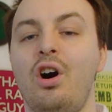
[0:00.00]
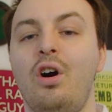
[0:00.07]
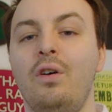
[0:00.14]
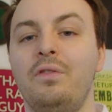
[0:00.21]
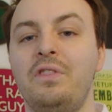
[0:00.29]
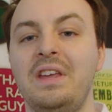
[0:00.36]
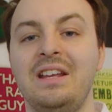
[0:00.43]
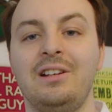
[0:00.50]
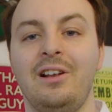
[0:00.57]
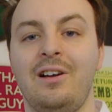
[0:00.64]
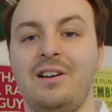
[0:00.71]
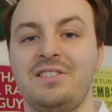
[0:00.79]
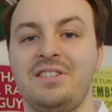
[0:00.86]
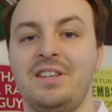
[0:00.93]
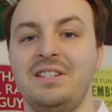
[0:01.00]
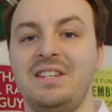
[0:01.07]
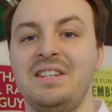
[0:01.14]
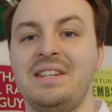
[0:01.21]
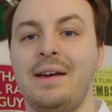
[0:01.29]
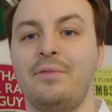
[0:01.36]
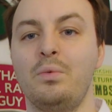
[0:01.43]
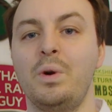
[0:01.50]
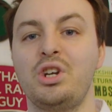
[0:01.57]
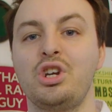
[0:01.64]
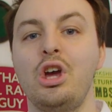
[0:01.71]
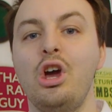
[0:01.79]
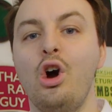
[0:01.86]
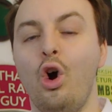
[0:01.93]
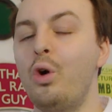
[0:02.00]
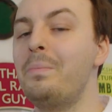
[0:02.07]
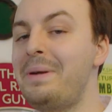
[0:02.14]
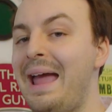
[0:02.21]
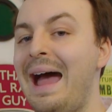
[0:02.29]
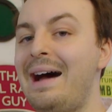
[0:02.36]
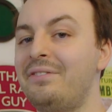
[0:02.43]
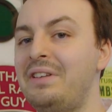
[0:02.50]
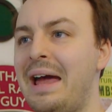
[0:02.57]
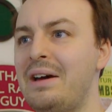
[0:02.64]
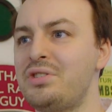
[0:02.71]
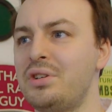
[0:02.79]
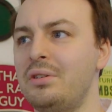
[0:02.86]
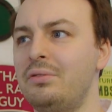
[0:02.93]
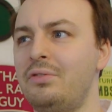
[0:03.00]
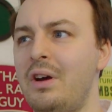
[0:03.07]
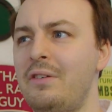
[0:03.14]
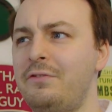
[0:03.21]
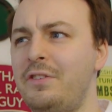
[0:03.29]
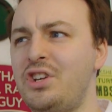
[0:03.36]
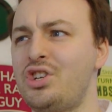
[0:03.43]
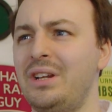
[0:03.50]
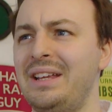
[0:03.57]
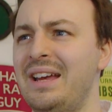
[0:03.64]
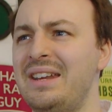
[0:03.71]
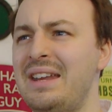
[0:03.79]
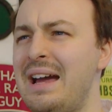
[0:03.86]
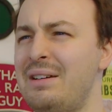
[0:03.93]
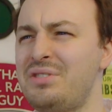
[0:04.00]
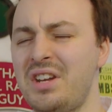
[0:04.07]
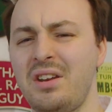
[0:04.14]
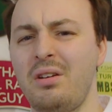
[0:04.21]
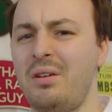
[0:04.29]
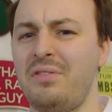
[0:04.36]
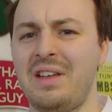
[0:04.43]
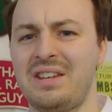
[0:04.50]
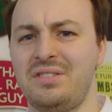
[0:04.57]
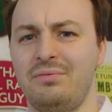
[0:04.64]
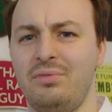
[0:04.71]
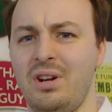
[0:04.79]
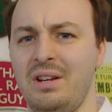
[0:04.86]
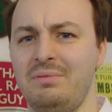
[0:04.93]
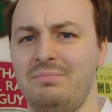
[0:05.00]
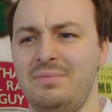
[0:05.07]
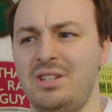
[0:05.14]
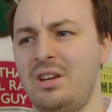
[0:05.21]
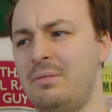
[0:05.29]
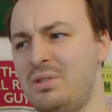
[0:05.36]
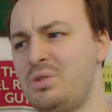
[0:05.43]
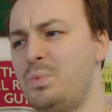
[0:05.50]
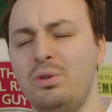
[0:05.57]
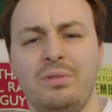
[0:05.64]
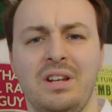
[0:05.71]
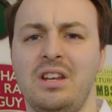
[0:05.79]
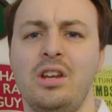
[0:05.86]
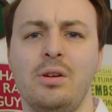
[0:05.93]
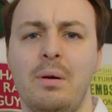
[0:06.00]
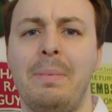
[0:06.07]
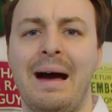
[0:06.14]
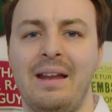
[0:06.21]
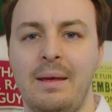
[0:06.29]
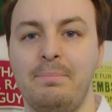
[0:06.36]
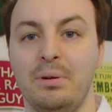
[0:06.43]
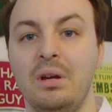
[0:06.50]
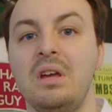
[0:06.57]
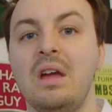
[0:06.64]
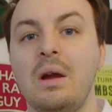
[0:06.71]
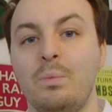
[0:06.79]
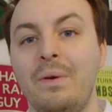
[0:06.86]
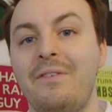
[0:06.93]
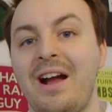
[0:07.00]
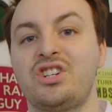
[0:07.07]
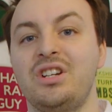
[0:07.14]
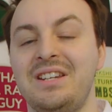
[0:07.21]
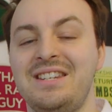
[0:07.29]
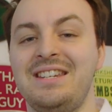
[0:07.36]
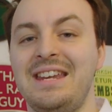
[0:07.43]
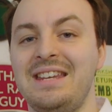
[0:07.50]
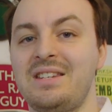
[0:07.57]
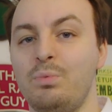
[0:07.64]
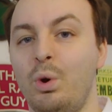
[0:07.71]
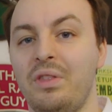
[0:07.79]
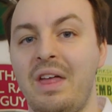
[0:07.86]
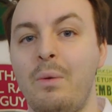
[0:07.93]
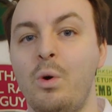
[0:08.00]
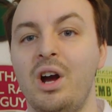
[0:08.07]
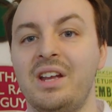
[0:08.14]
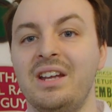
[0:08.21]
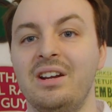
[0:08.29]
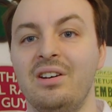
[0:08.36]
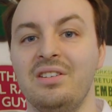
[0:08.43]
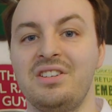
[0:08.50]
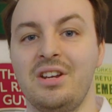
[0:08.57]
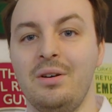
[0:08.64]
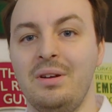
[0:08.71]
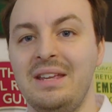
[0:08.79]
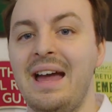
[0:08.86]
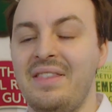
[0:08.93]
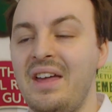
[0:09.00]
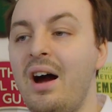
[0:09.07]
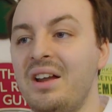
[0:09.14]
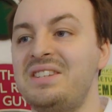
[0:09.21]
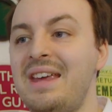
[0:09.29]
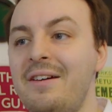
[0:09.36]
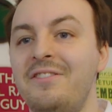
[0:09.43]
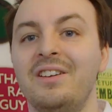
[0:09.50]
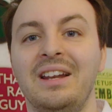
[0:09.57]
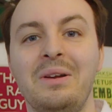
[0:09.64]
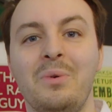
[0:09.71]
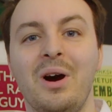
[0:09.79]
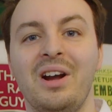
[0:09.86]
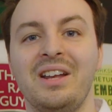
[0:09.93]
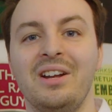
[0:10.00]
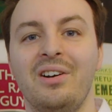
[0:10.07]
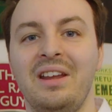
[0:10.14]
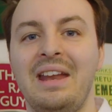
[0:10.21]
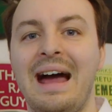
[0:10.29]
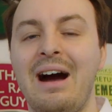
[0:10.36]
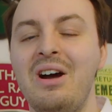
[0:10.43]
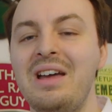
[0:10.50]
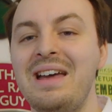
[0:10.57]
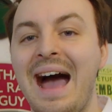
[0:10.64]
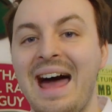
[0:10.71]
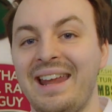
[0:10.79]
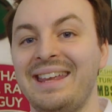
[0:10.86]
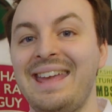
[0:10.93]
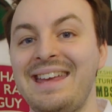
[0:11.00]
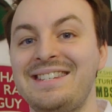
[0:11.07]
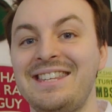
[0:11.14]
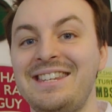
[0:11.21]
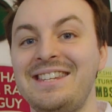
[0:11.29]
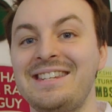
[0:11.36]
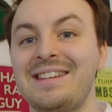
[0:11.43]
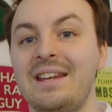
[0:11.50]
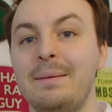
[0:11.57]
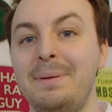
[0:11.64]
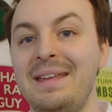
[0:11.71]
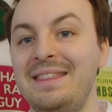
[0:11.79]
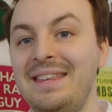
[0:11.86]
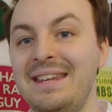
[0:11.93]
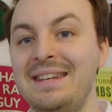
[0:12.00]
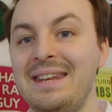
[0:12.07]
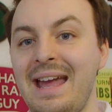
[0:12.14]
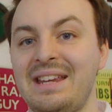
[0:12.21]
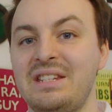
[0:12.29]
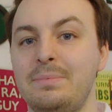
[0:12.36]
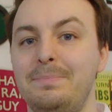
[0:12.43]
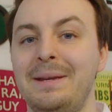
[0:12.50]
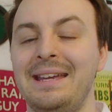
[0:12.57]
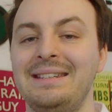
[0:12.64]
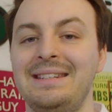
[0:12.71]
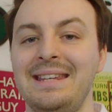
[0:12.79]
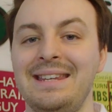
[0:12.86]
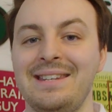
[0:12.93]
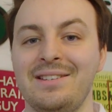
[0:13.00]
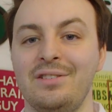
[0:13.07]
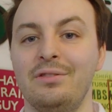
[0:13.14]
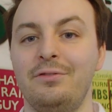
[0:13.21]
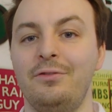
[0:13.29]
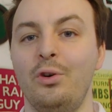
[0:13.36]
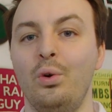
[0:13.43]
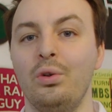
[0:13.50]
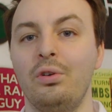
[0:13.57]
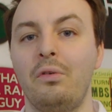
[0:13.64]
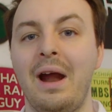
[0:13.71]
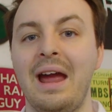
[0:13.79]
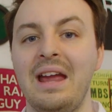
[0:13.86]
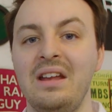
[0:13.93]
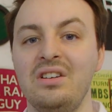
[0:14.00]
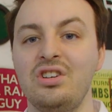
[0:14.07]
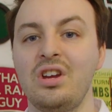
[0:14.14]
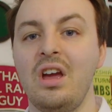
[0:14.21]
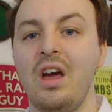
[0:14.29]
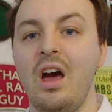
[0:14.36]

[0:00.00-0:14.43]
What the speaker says: of the Class 37, which Hornby have now sort of officially announced. I don't know if that's the right term because we already knew about it, but we've actually seen what they're working on. So yeah, they are definitely working on it now. And I guess this is going to be the next big diesel for the range.